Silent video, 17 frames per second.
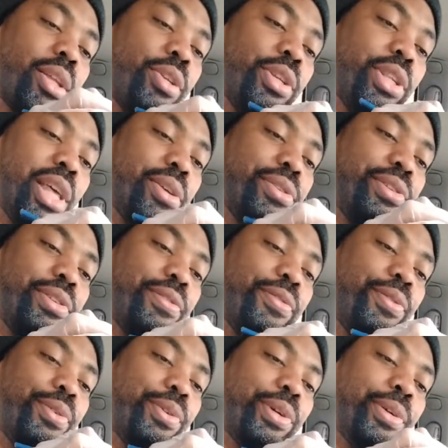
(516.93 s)

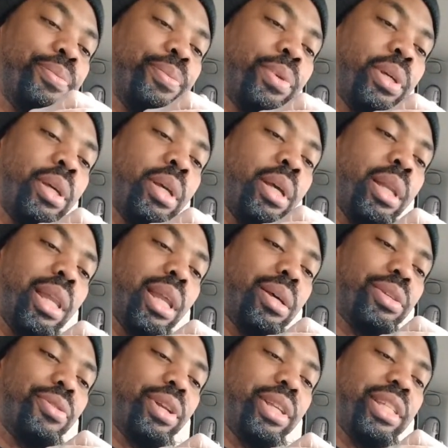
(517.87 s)
2004.
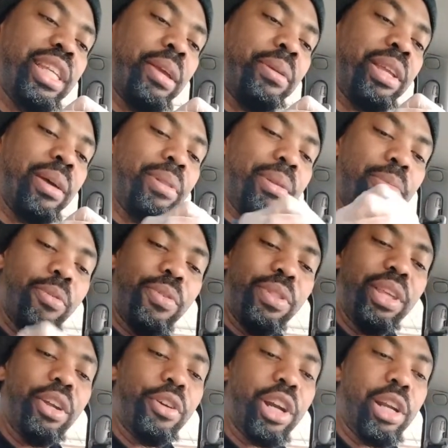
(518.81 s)
That was around the same time the
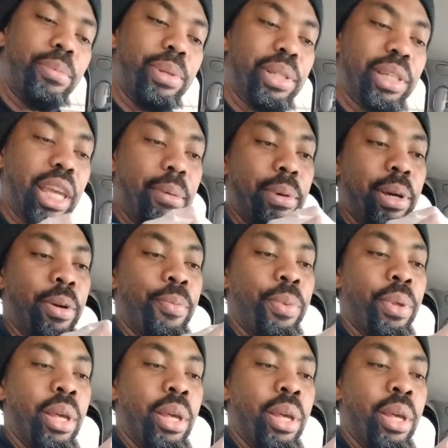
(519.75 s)
movie The Incredibles came out.